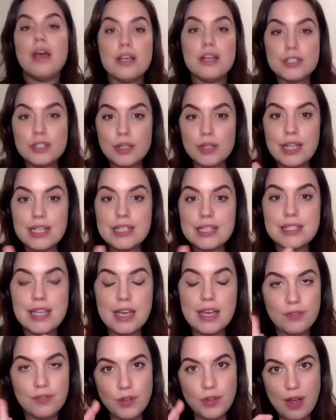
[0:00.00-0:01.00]
So let's
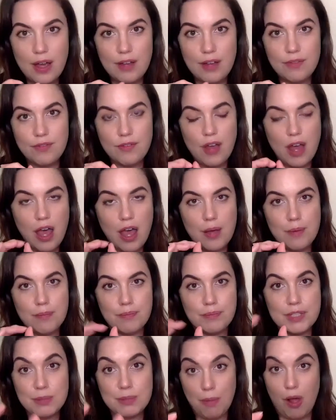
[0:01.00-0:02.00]
say if you have
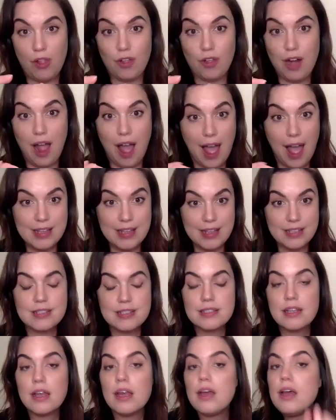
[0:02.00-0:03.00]
smaller eyes,
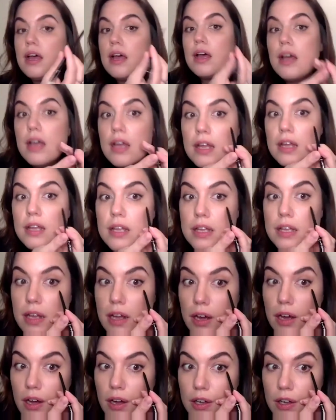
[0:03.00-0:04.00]

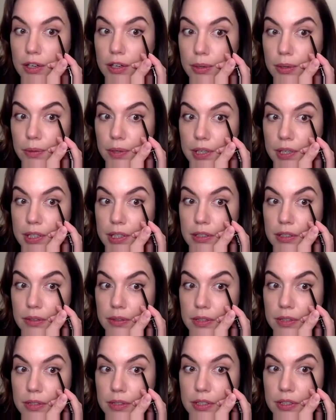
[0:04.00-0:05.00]
all you want to do
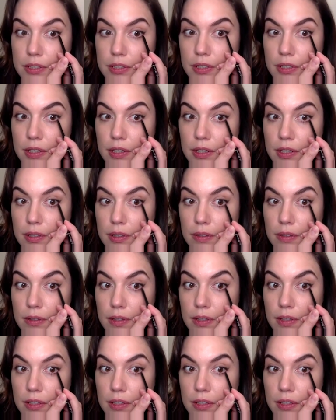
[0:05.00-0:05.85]
is just go